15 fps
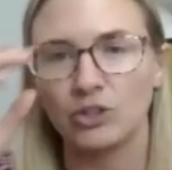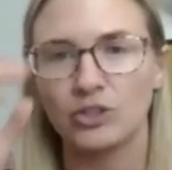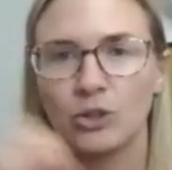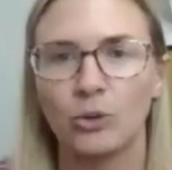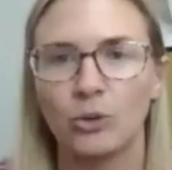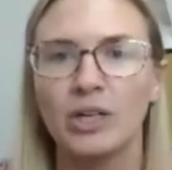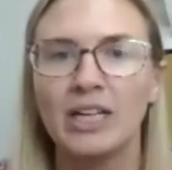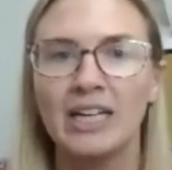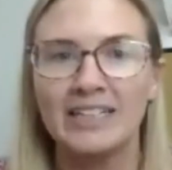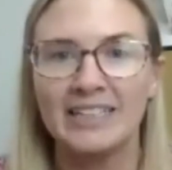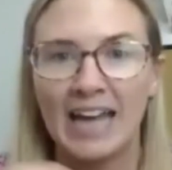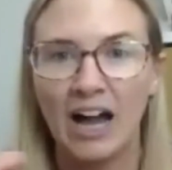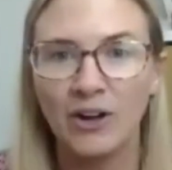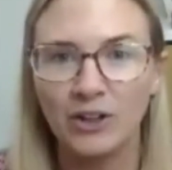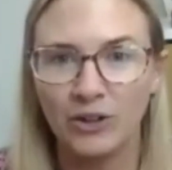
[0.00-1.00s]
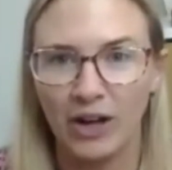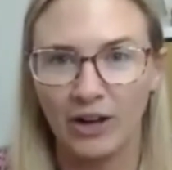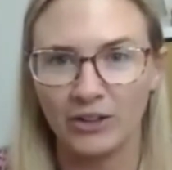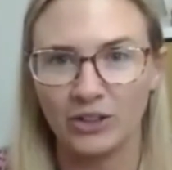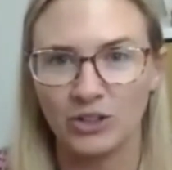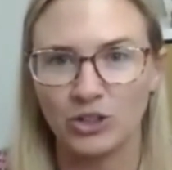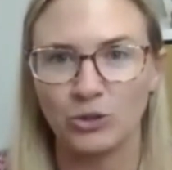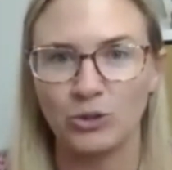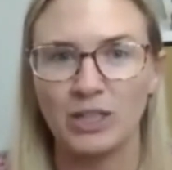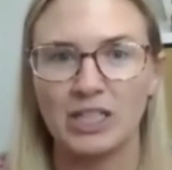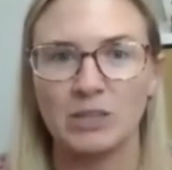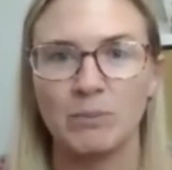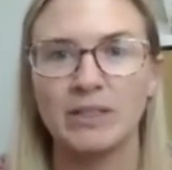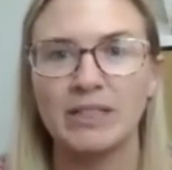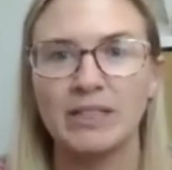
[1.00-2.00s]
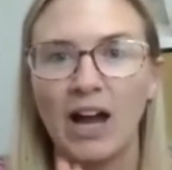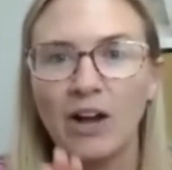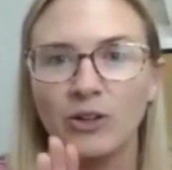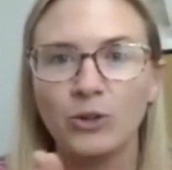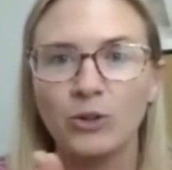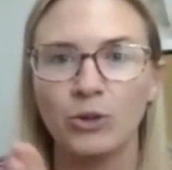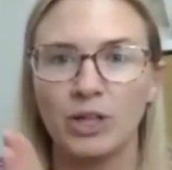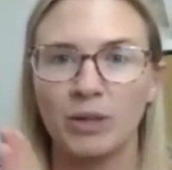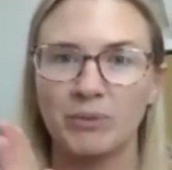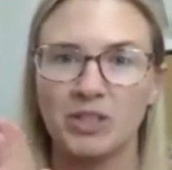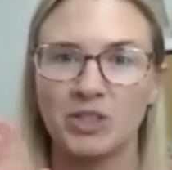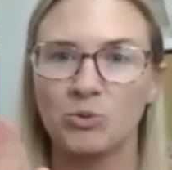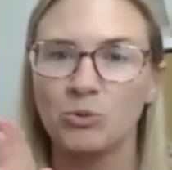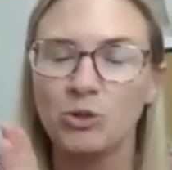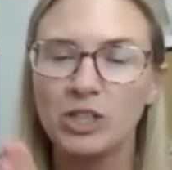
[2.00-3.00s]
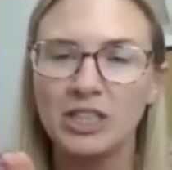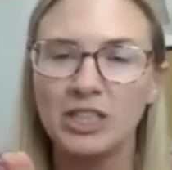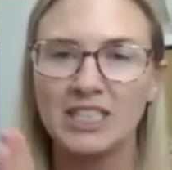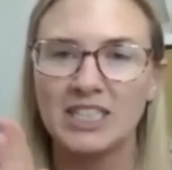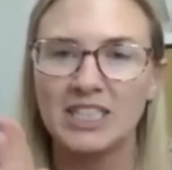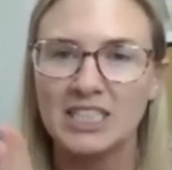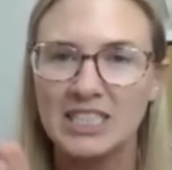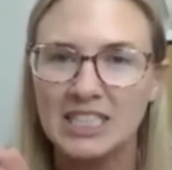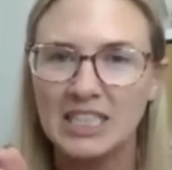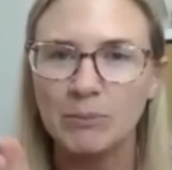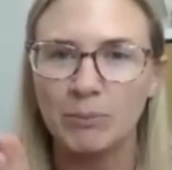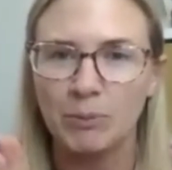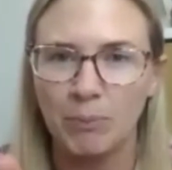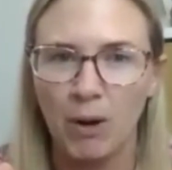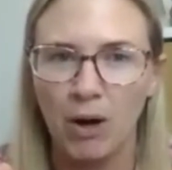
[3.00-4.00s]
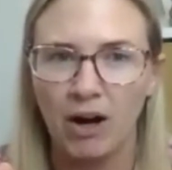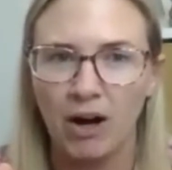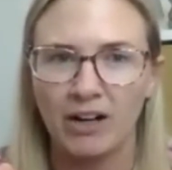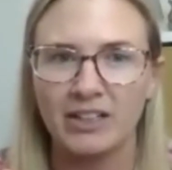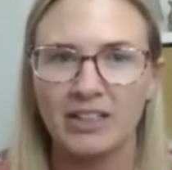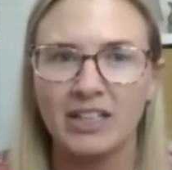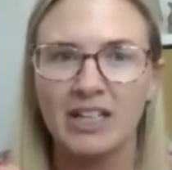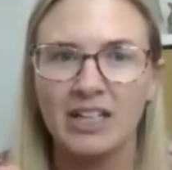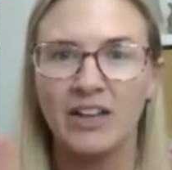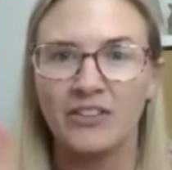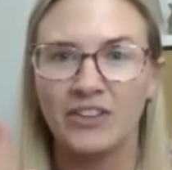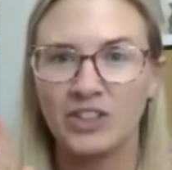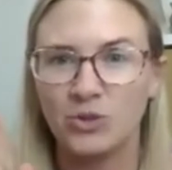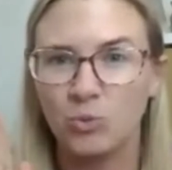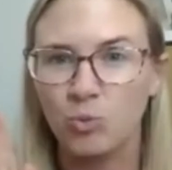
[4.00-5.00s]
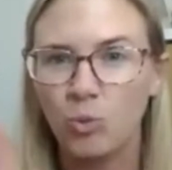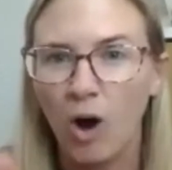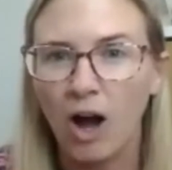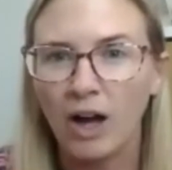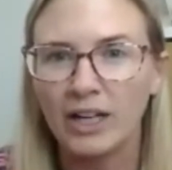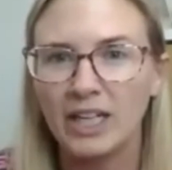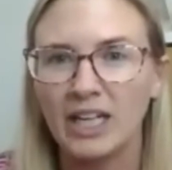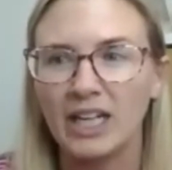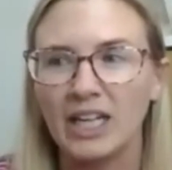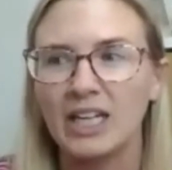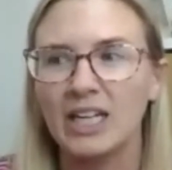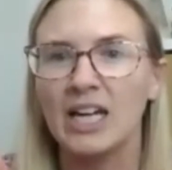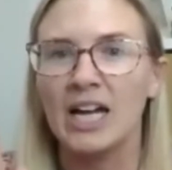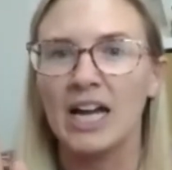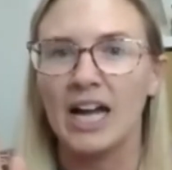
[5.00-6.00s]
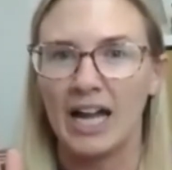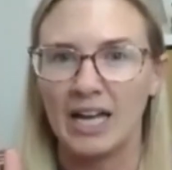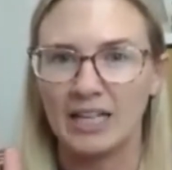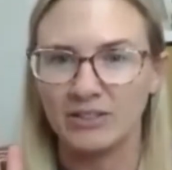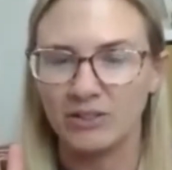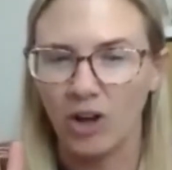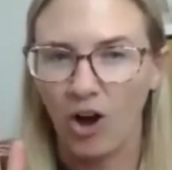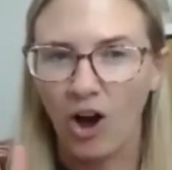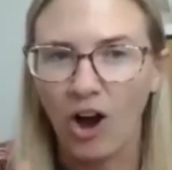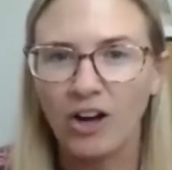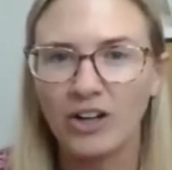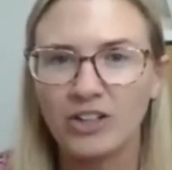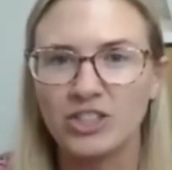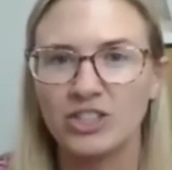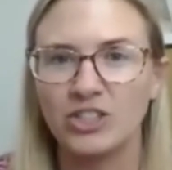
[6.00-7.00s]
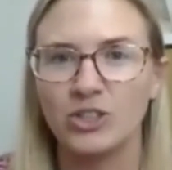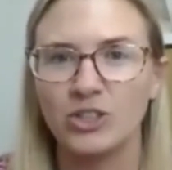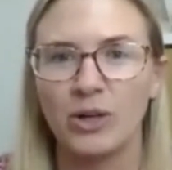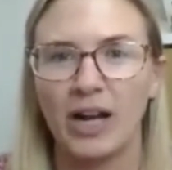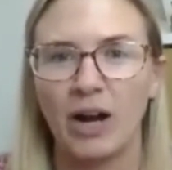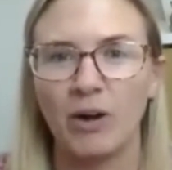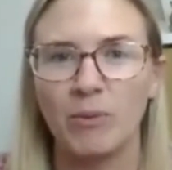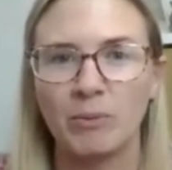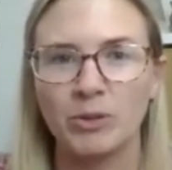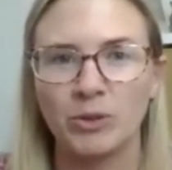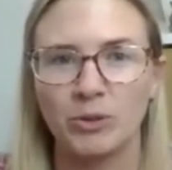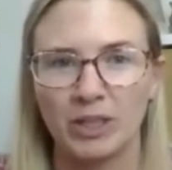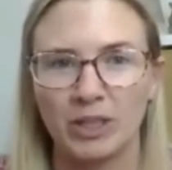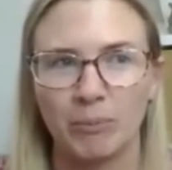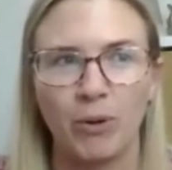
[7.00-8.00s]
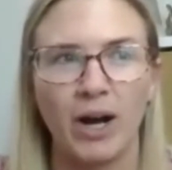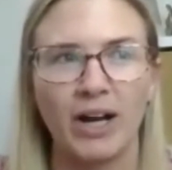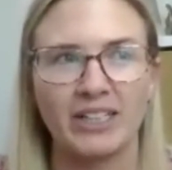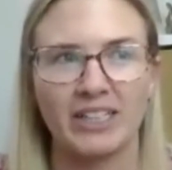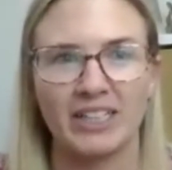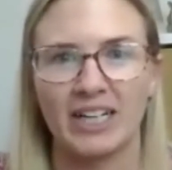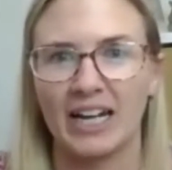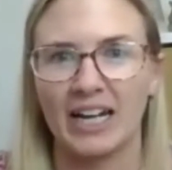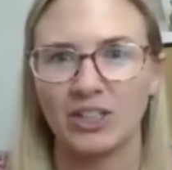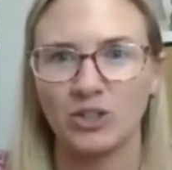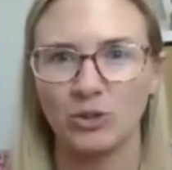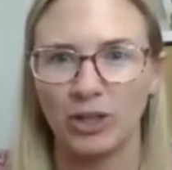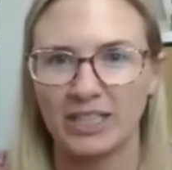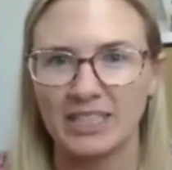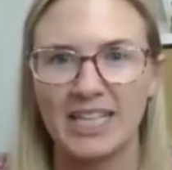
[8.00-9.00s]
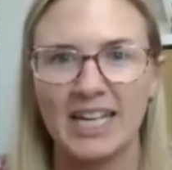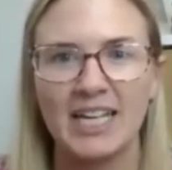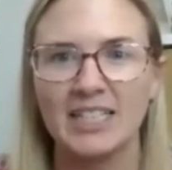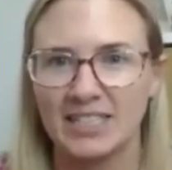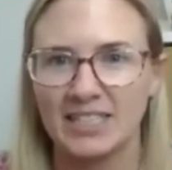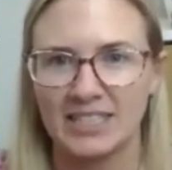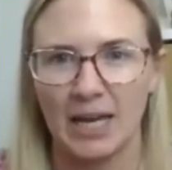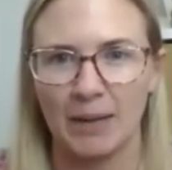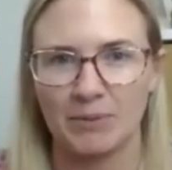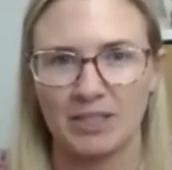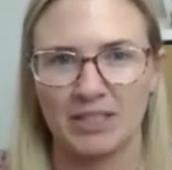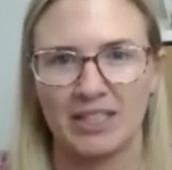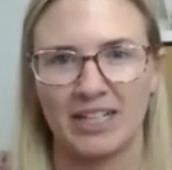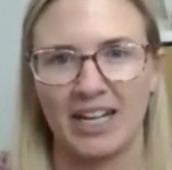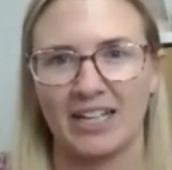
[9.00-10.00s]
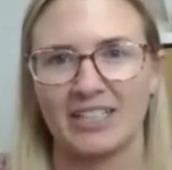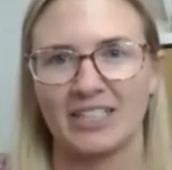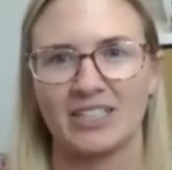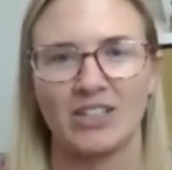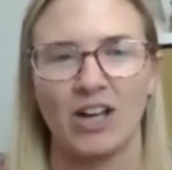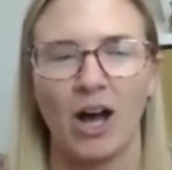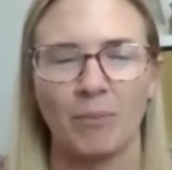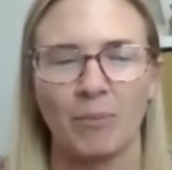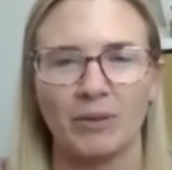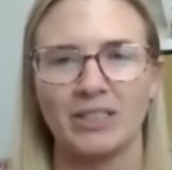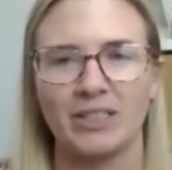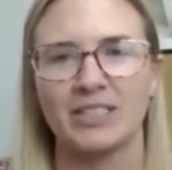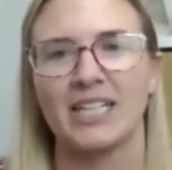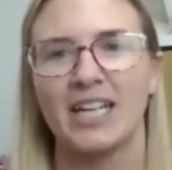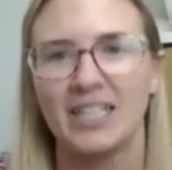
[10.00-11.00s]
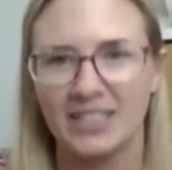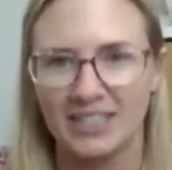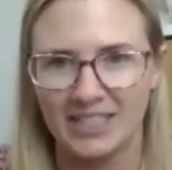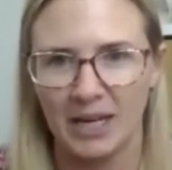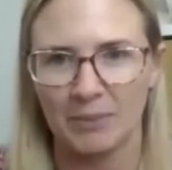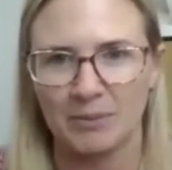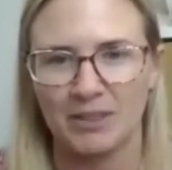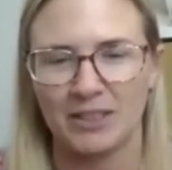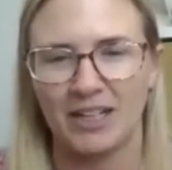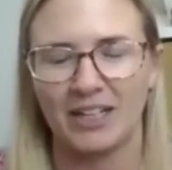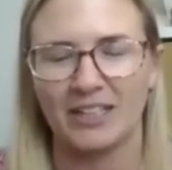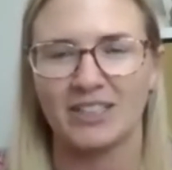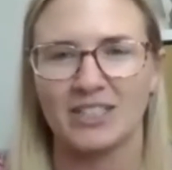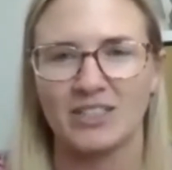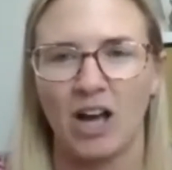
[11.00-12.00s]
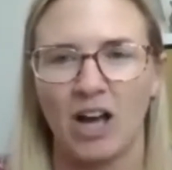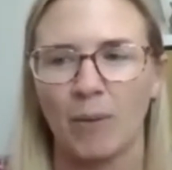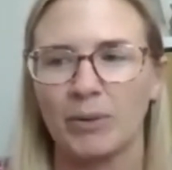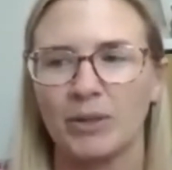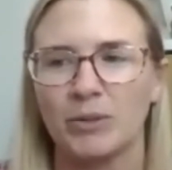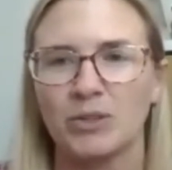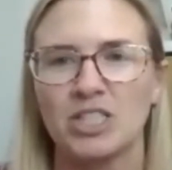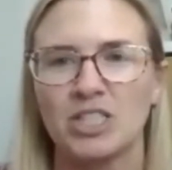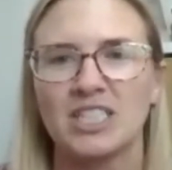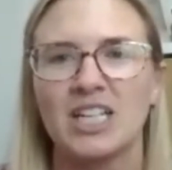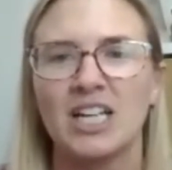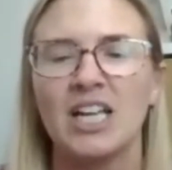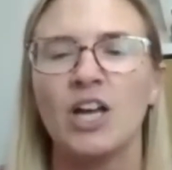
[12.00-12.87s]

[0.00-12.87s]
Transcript: so now you're out of the trees but now you're going up this really steep part that's rocky and hard to do and i remember doing it pregnant and i could do like 10 steps and then i had to stop and then 10 steps and i had to stop and it was just